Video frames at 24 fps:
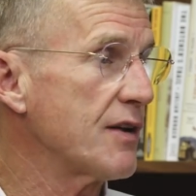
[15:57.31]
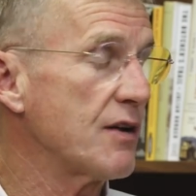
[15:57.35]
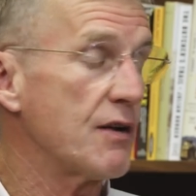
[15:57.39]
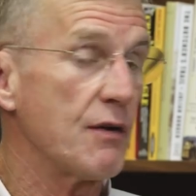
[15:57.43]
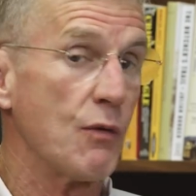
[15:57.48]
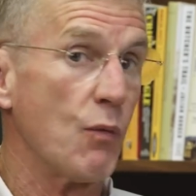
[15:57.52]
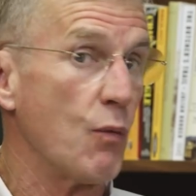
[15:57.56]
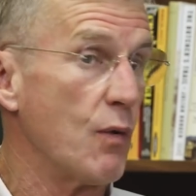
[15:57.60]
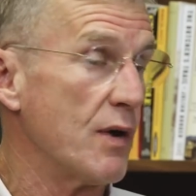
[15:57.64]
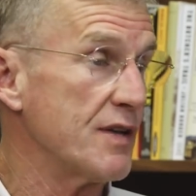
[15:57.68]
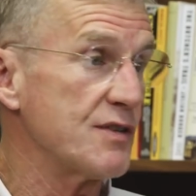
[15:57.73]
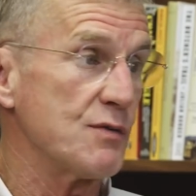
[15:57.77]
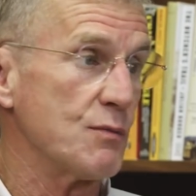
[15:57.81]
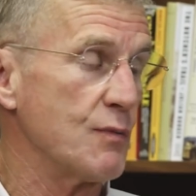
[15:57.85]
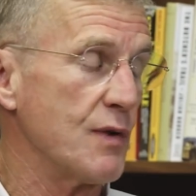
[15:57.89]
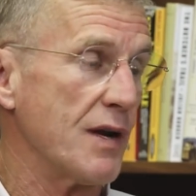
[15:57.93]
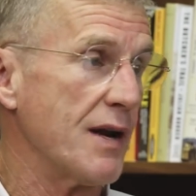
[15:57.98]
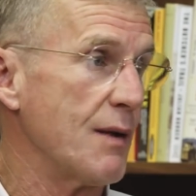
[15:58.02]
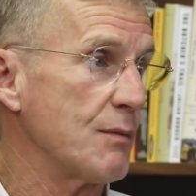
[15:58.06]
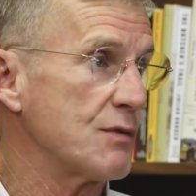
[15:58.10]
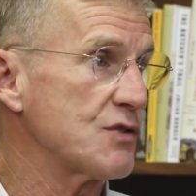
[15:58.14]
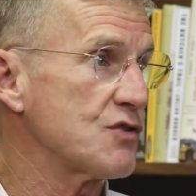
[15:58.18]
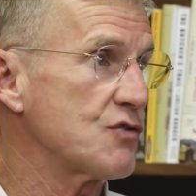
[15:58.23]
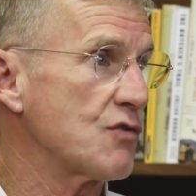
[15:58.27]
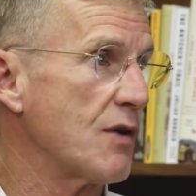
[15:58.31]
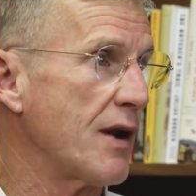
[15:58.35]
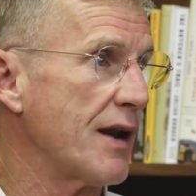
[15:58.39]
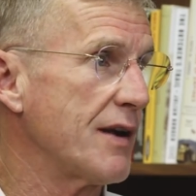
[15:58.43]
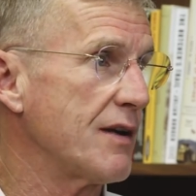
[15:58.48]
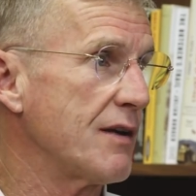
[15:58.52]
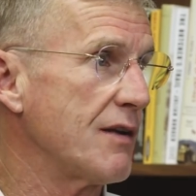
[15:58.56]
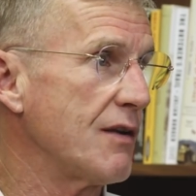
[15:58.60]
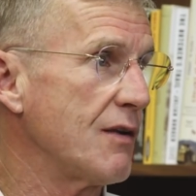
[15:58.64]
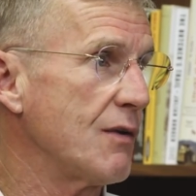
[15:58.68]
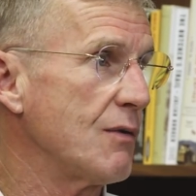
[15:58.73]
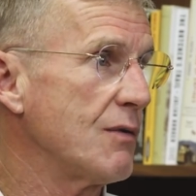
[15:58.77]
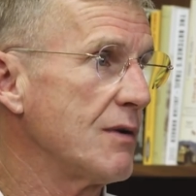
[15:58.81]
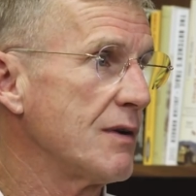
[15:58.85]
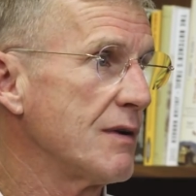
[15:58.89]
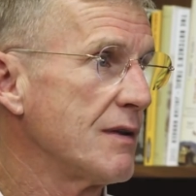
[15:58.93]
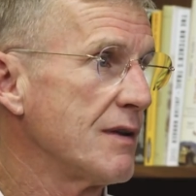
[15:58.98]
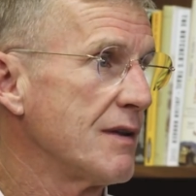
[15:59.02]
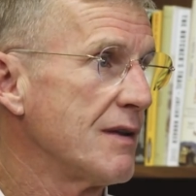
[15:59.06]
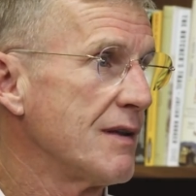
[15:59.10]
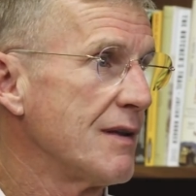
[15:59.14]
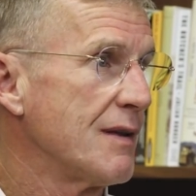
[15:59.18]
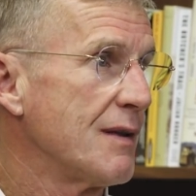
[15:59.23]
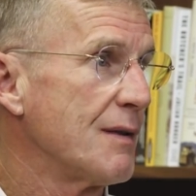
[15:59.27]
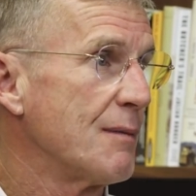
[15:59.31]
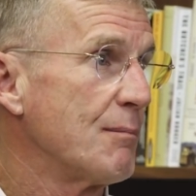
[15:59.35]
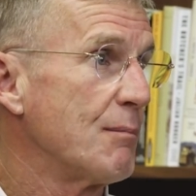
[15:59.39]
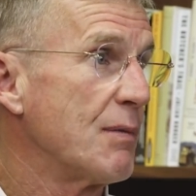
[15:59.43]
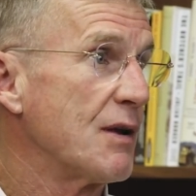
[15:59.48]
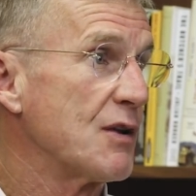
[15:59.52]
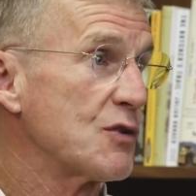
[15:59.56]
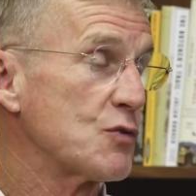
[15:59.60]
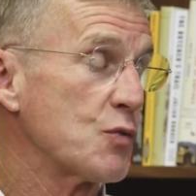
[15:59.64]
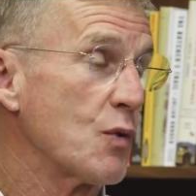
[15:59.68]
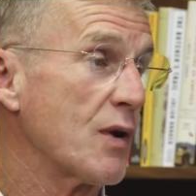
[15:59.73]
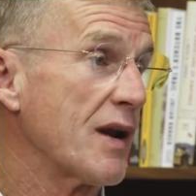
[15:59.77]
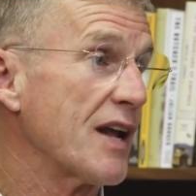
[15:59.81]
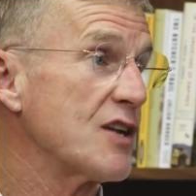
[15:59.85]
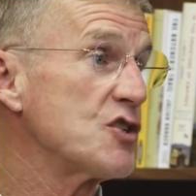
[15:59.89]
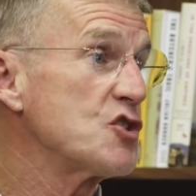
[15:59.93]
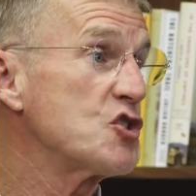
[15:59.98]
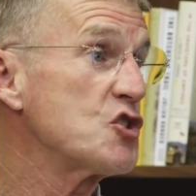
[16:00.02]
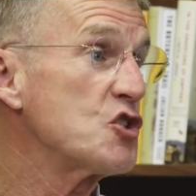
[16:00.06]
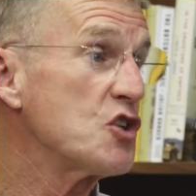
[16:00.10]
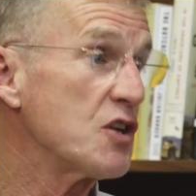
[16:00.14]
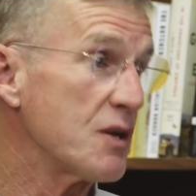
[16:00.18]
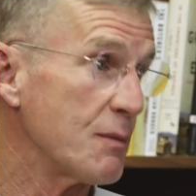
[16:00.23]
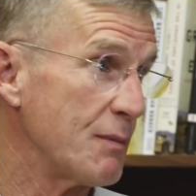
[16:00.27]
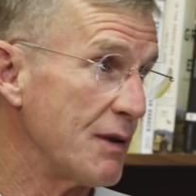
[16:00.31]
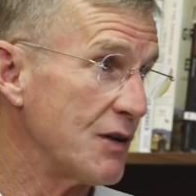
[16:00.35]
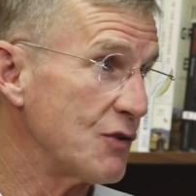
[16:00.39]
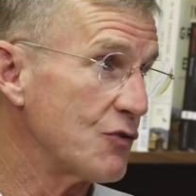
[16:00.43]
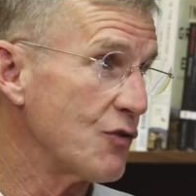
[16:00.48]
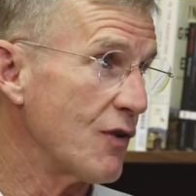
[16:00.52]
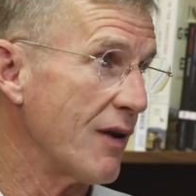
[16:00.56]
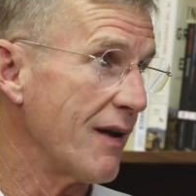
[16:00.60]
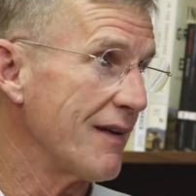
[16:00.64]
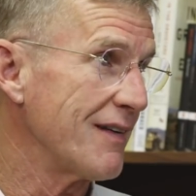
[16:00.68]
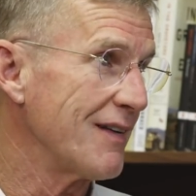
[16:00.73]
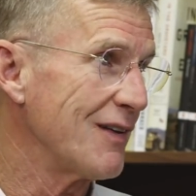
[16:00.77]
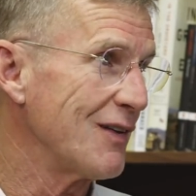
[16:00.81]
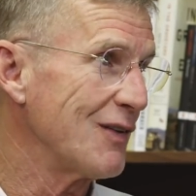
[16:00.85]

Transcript: to do wasn't what I was trying to do, but it's what I should have been trying to